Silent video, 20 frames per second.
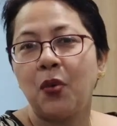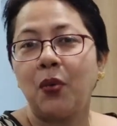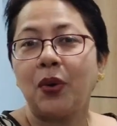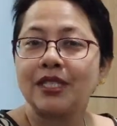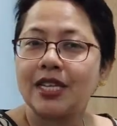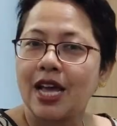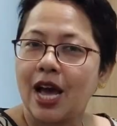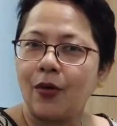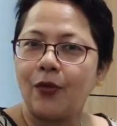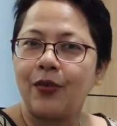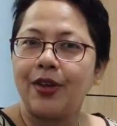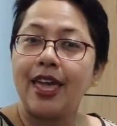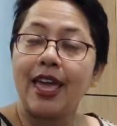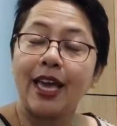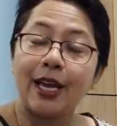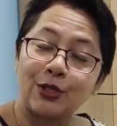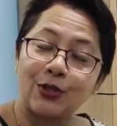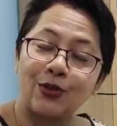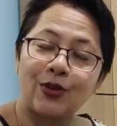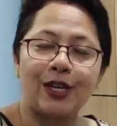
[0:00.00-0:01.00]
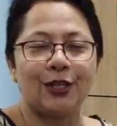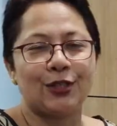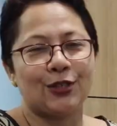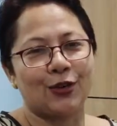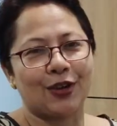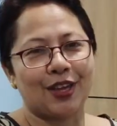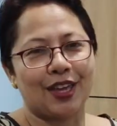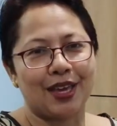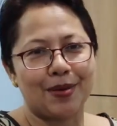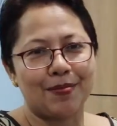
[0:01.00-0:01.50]
what are we actually
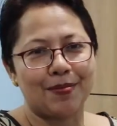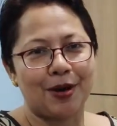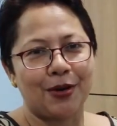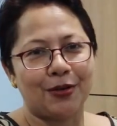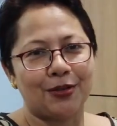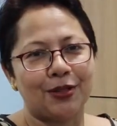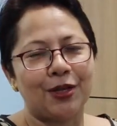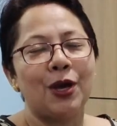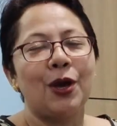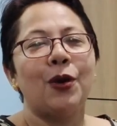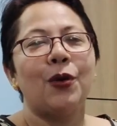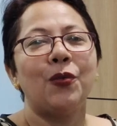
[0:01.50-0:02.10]
talking about?